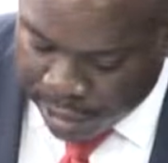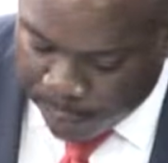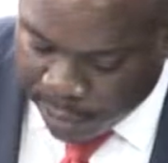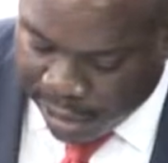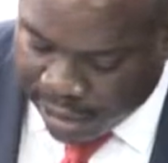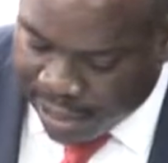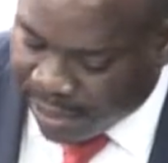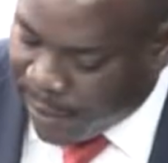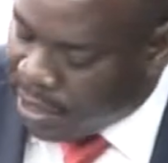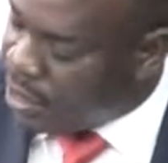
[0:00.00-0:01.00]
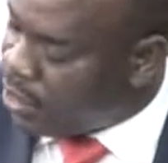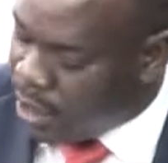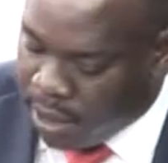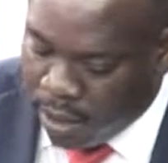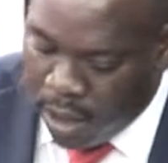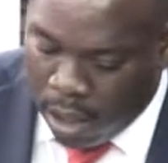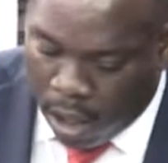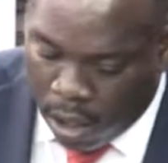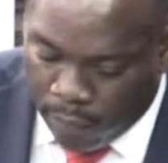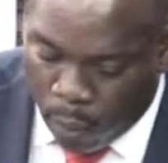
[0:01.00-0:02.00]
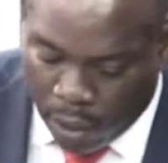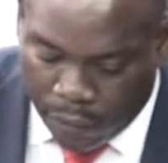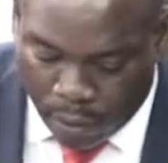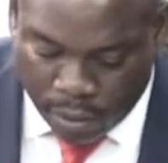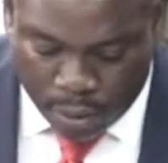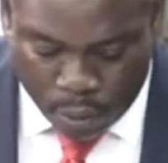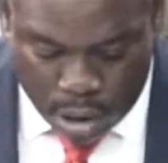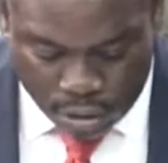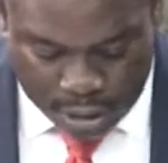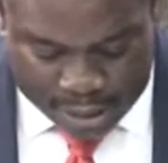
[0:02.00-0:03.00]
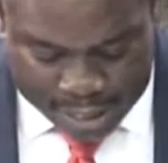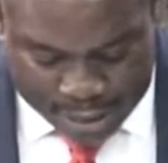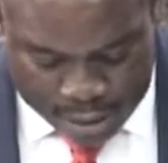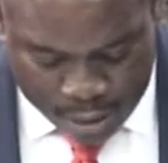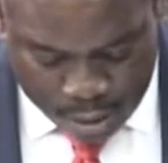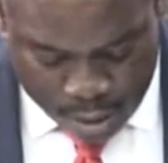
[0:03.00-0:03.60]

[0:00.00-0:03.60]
to the projected expenditure, sir, of $1,290